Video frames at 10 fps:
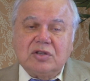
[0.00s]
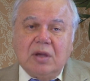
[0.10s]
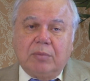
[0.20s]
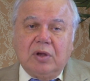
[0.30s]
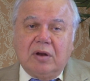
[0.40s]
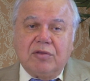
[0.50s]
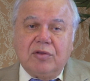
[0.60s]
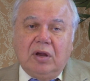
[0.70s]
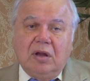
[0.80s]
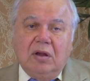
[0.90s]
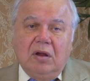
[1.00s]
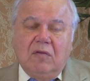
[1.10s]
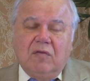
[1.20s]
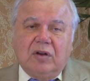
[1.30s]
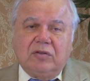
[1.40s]
chapter 3,
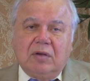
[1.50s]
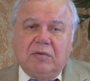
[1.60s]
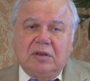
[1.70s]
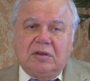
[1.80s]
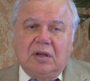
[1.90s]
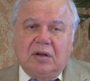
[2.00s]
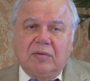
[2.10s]
verse 17.